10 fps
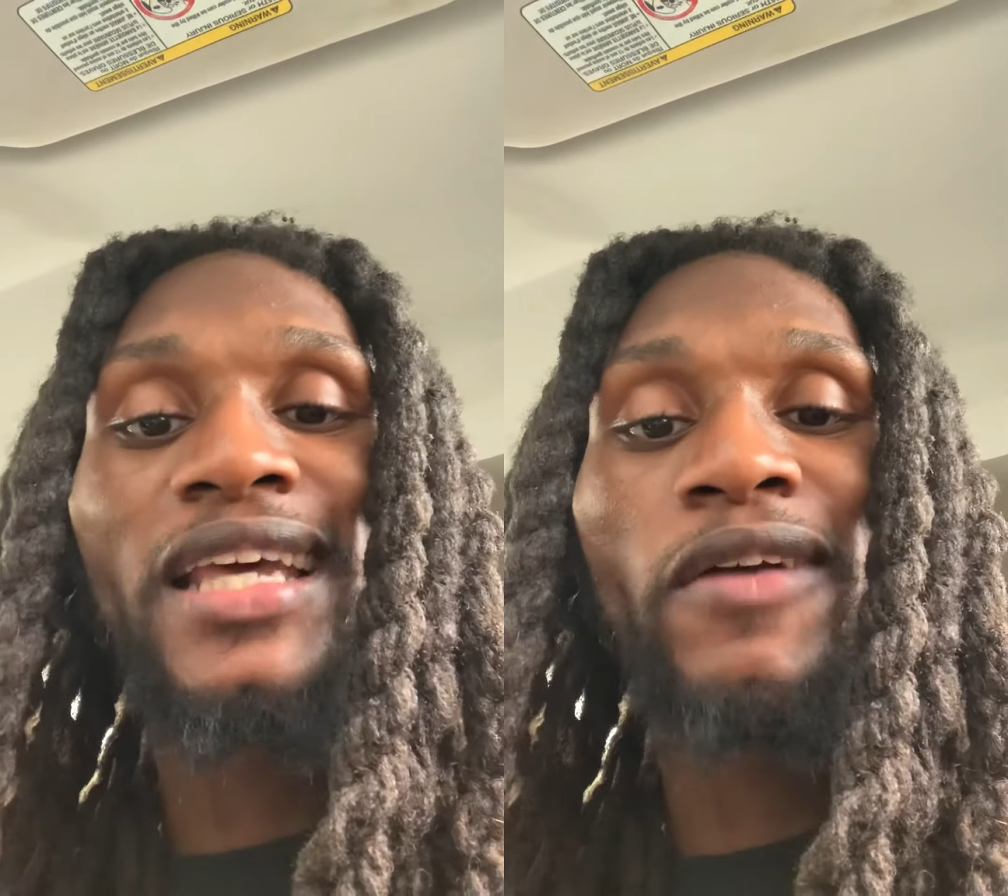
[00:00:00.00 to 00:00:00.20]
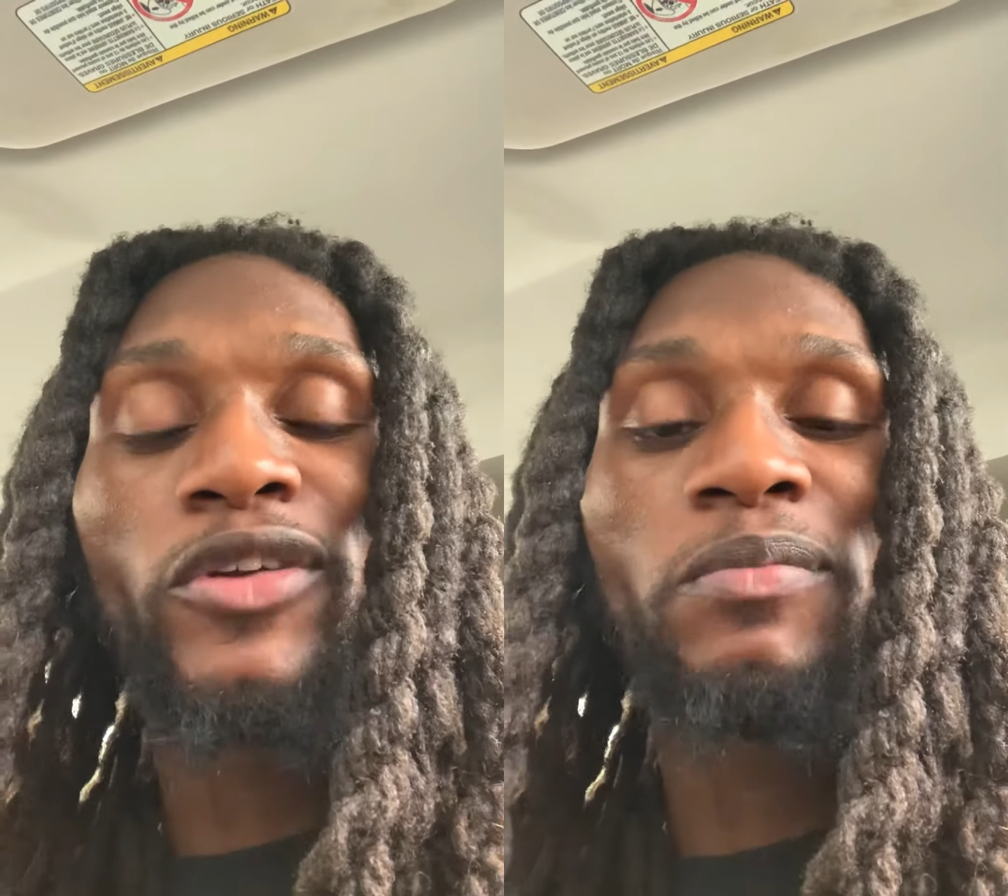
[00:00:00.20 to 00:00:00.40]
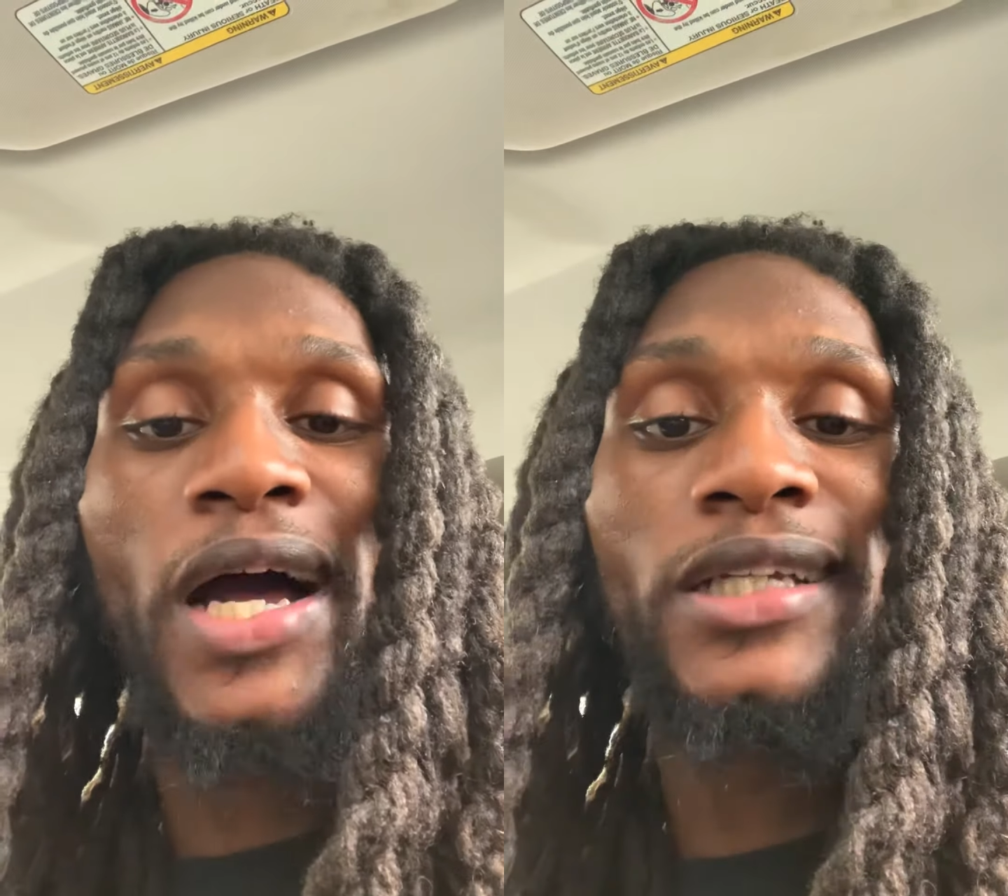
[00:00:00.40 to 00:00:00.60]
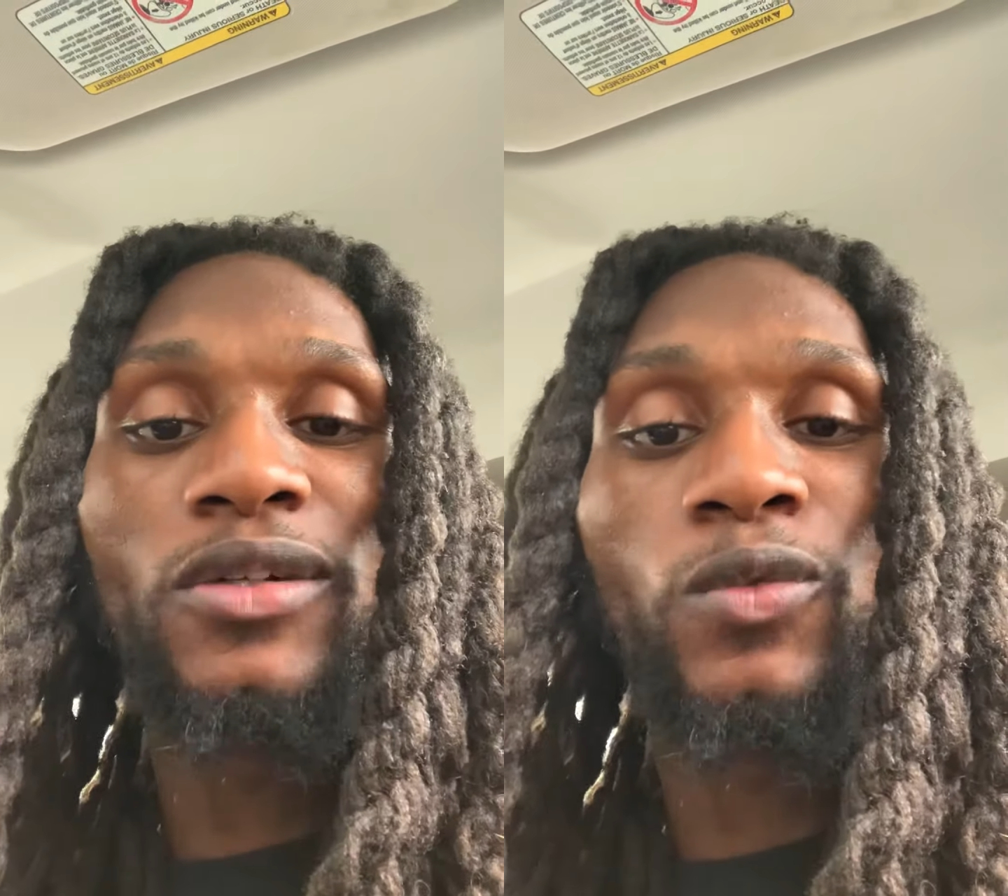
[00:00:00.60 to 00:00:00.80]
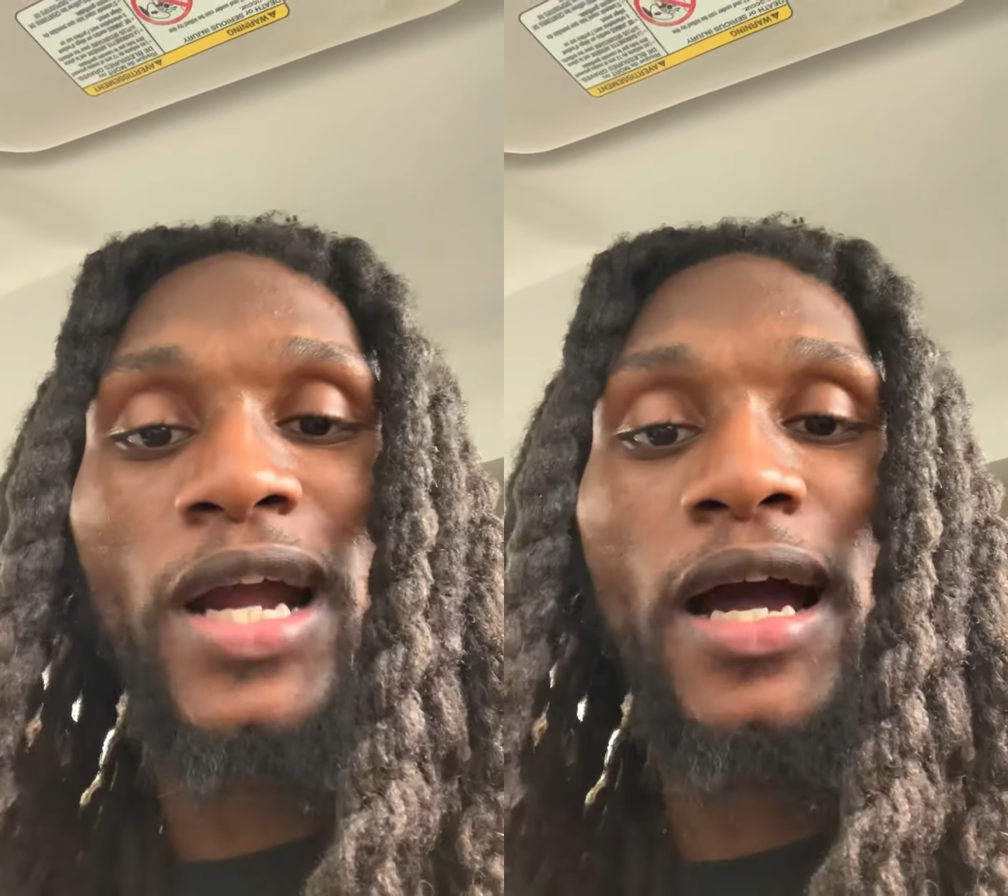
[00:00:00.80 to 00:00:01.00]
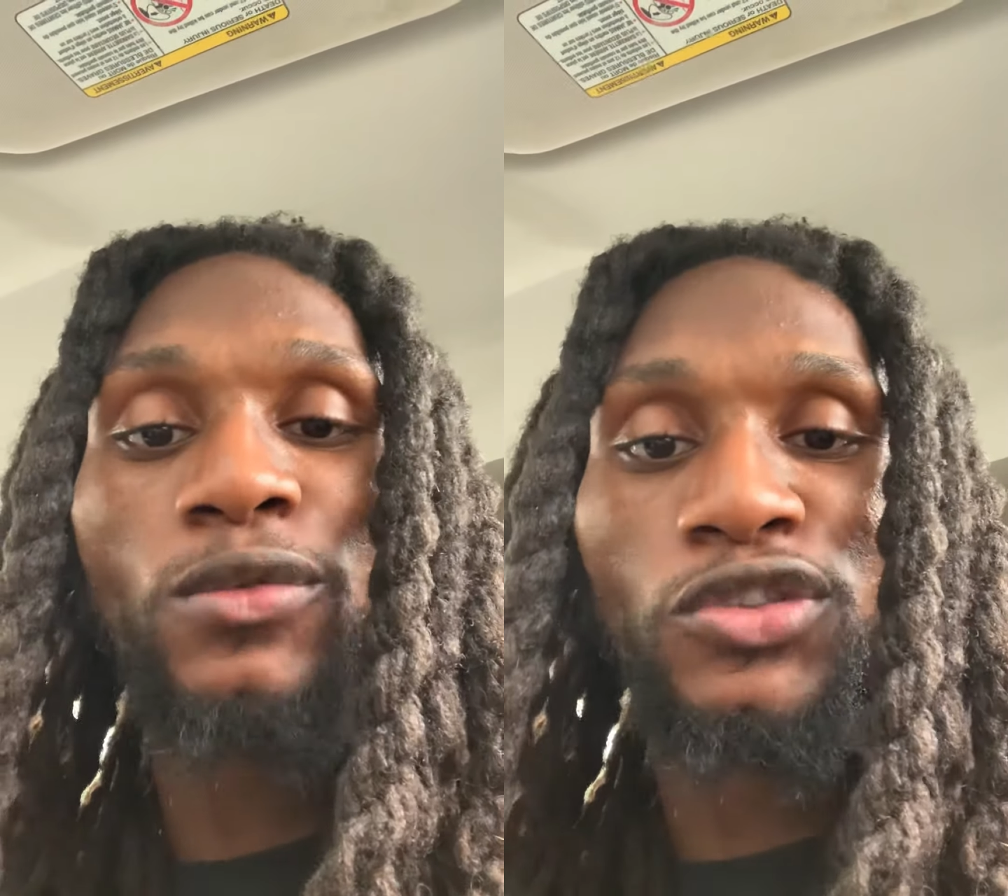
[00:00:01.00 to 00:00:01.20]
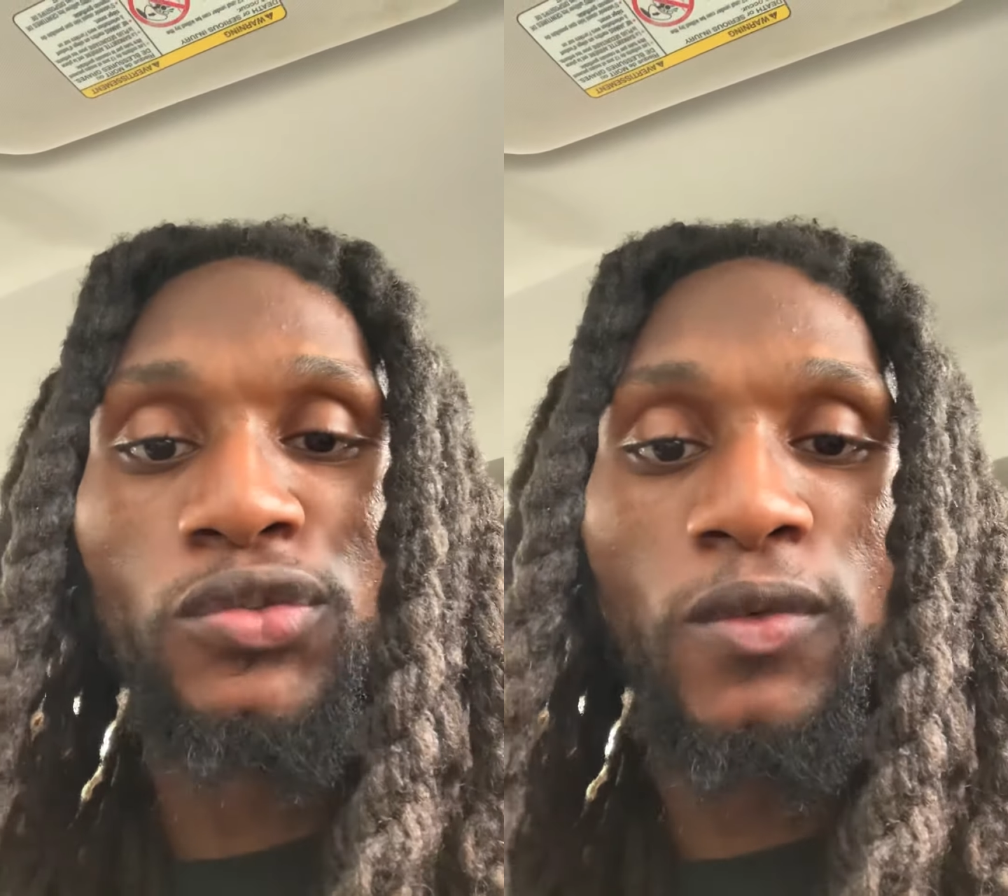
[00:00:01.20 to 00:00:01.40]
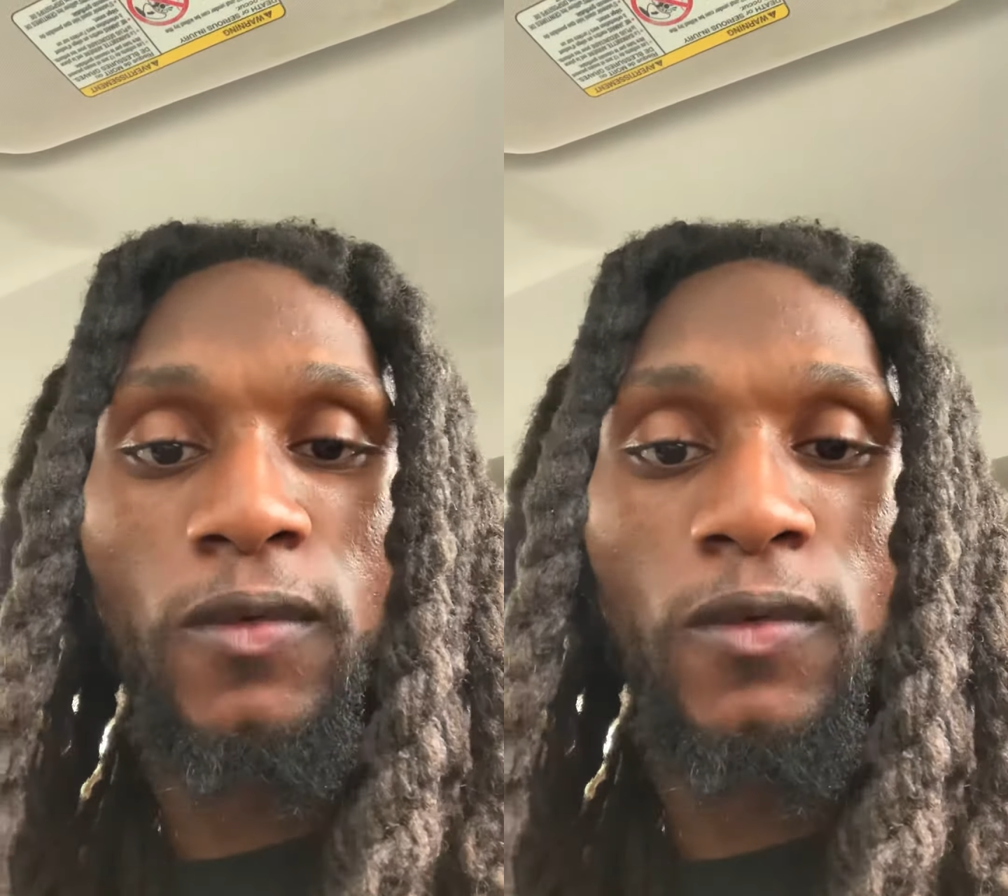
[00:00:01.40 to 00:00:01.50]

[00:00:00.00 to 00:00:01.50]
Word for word: everybody around you.